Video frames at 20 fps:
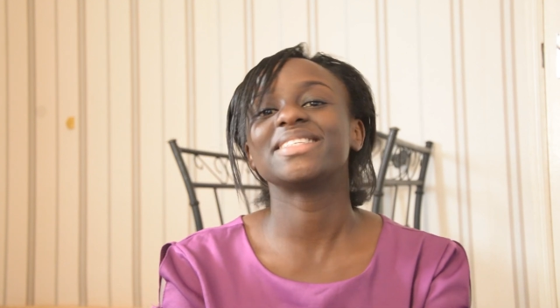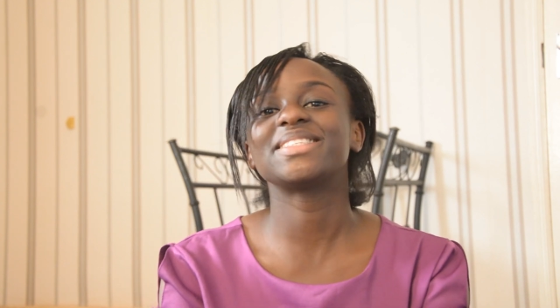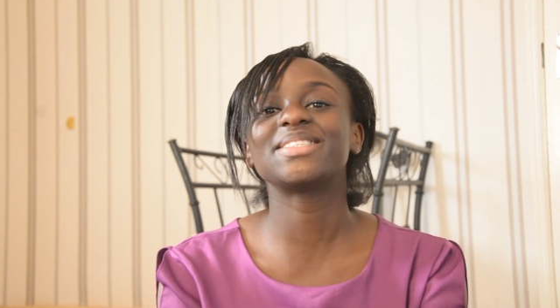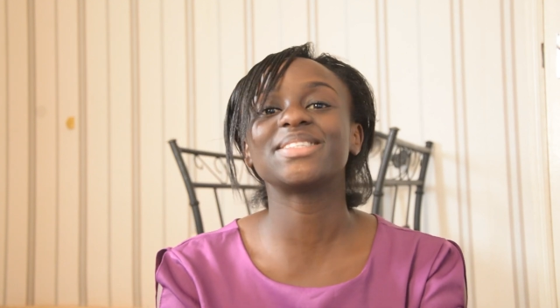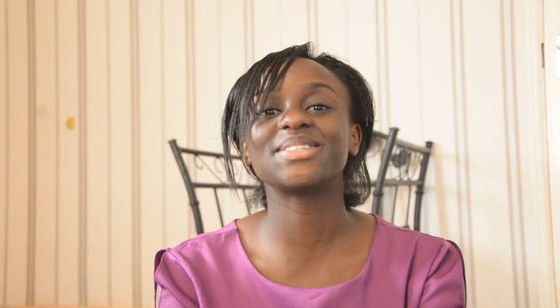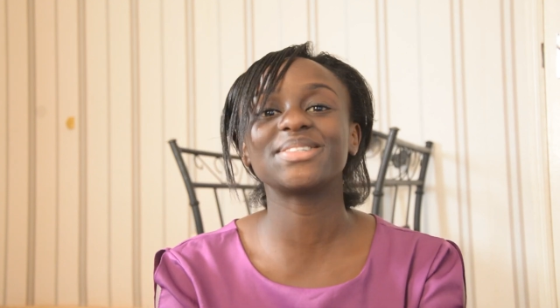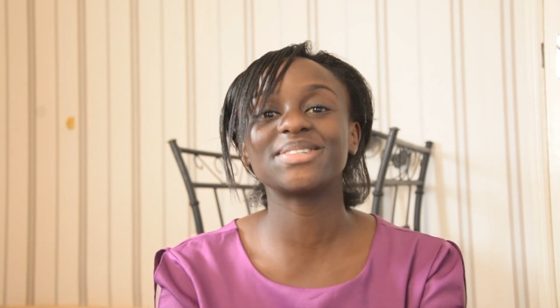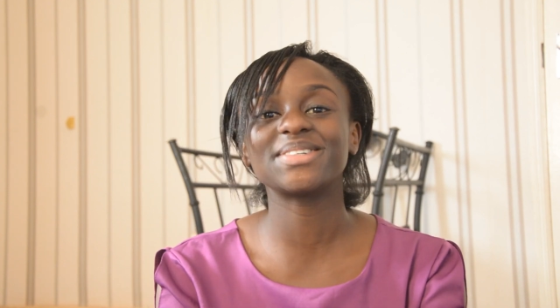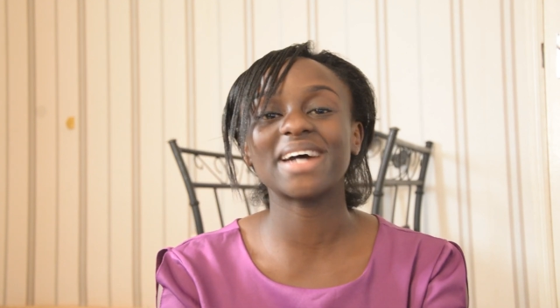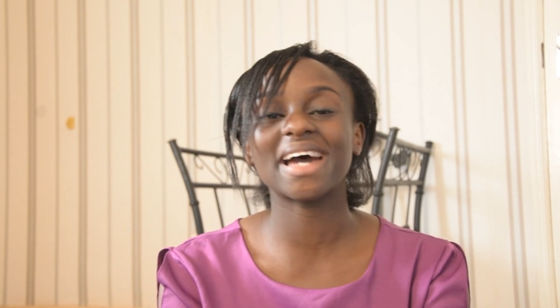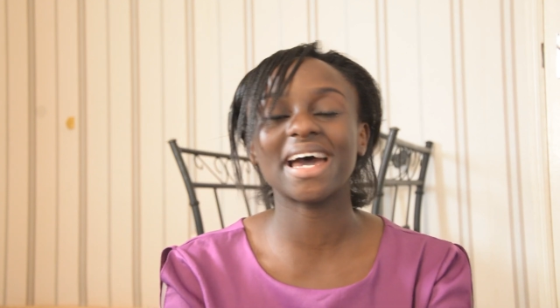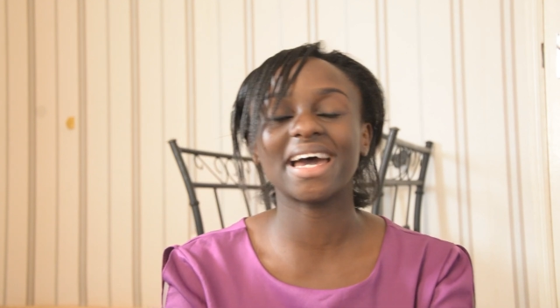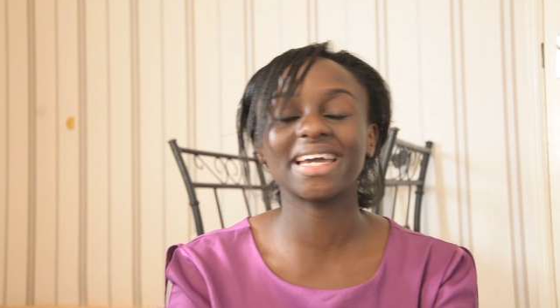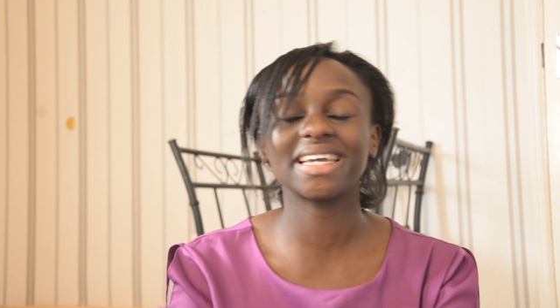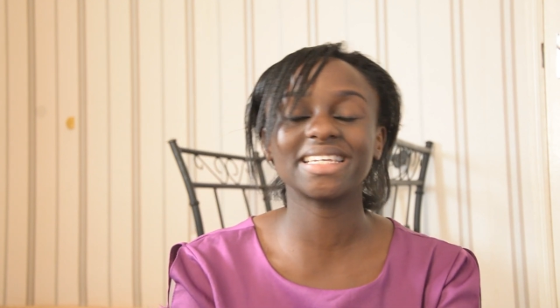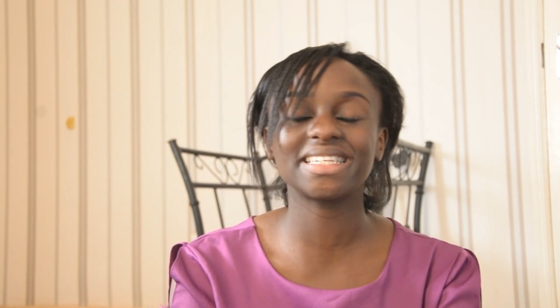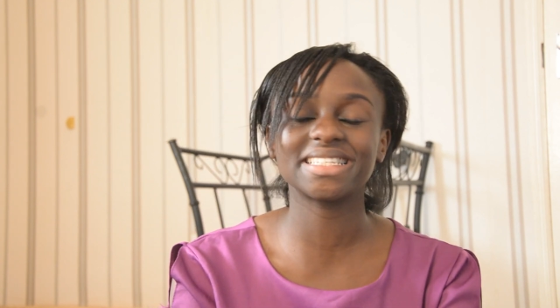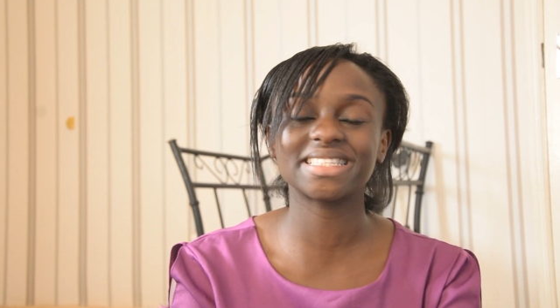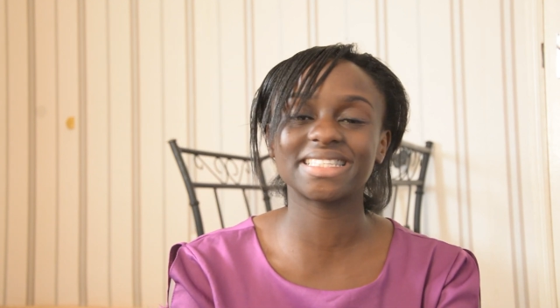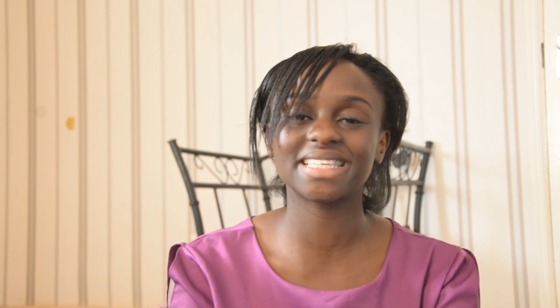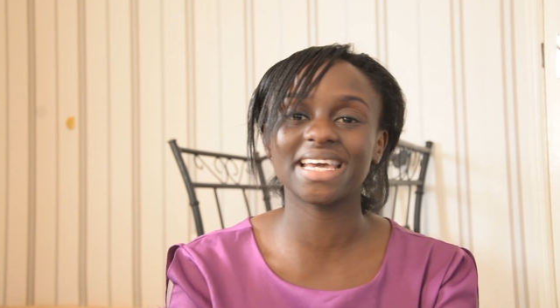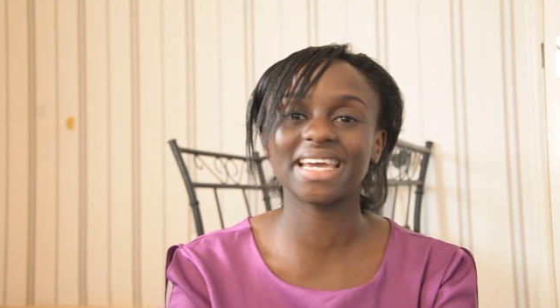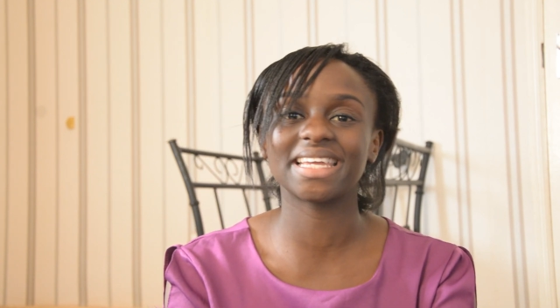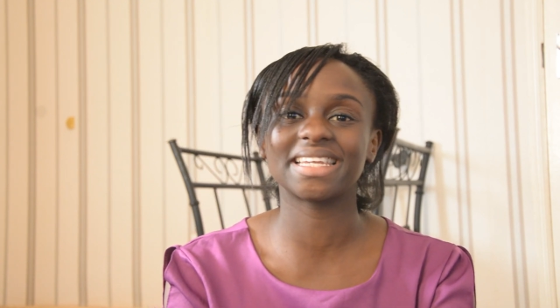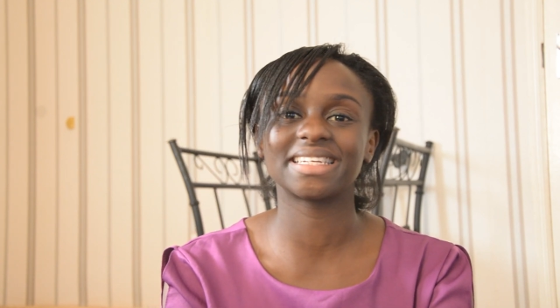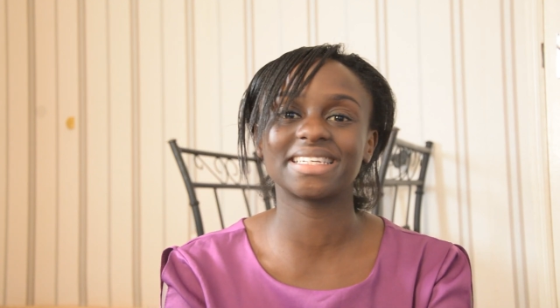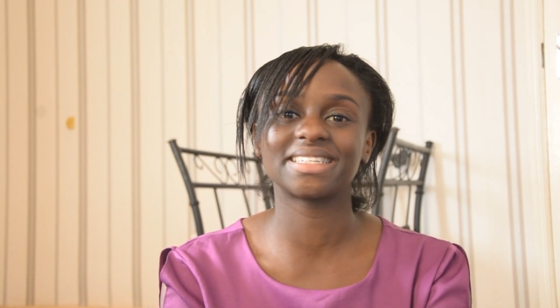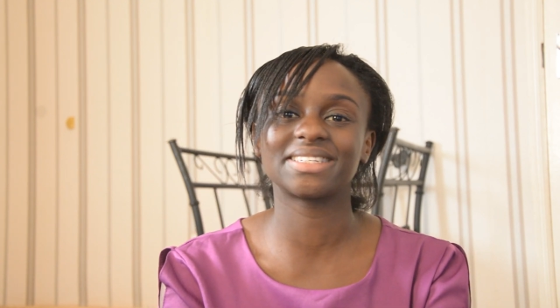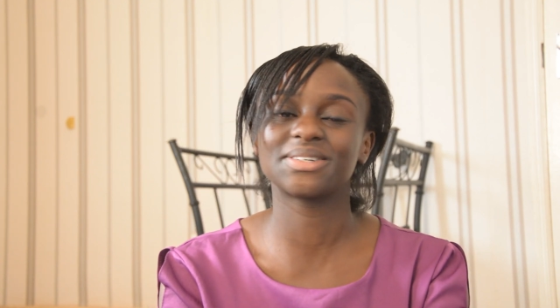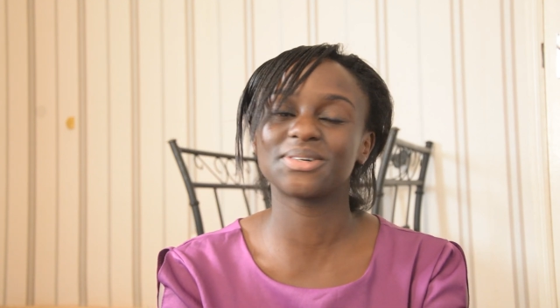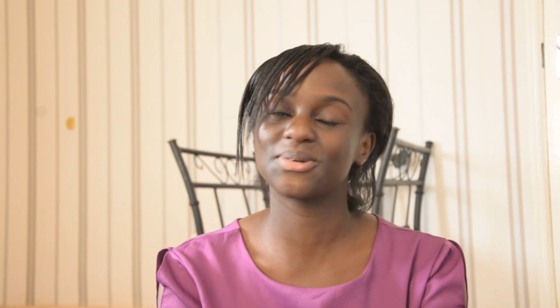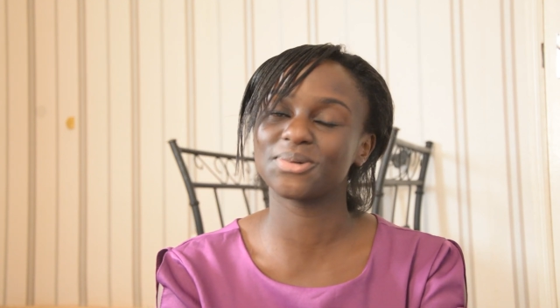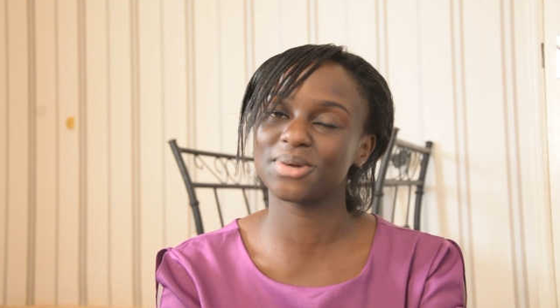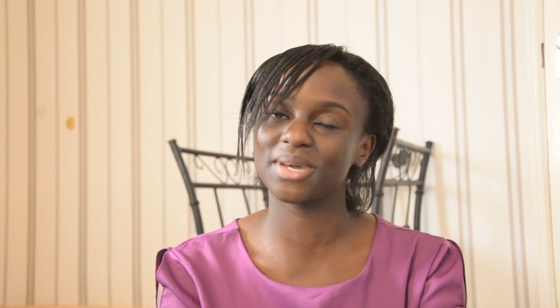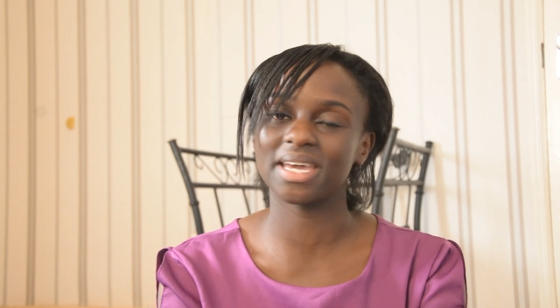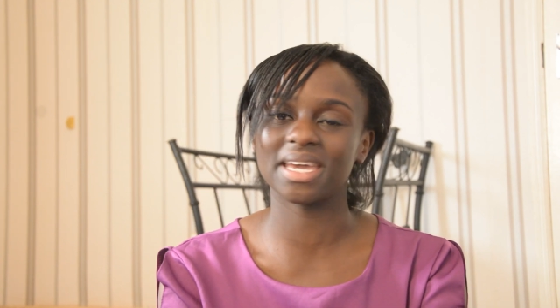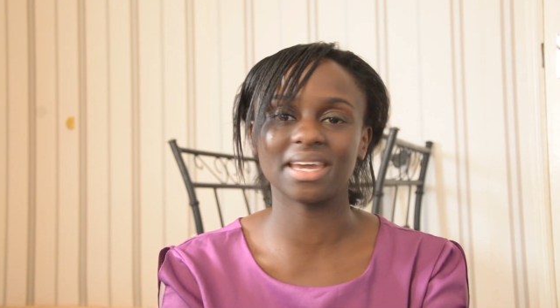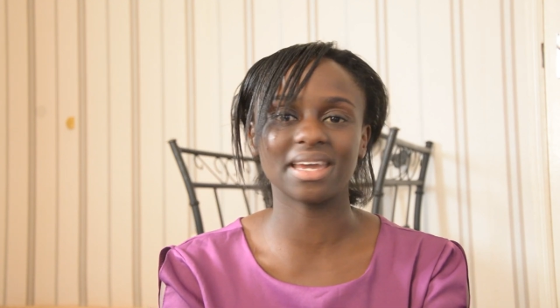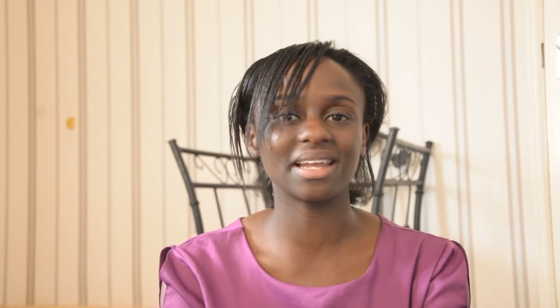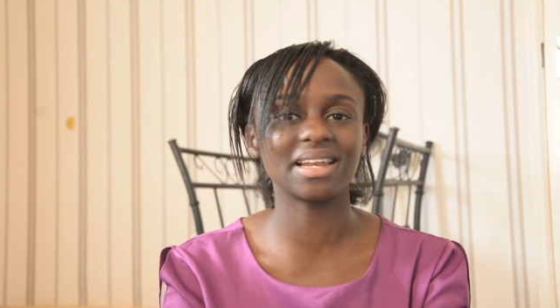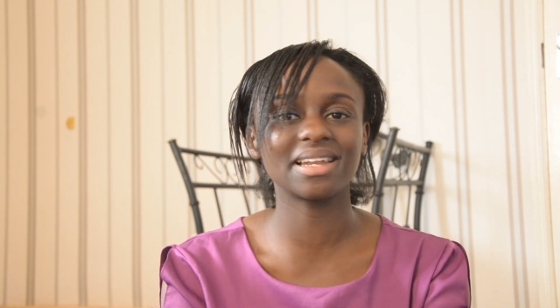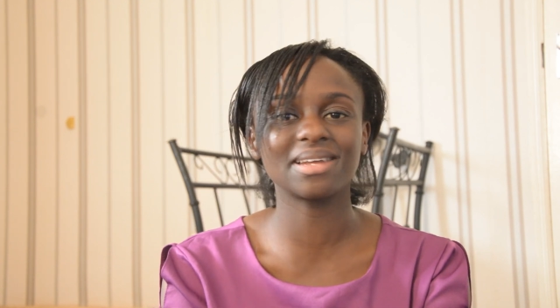So I decided, okay,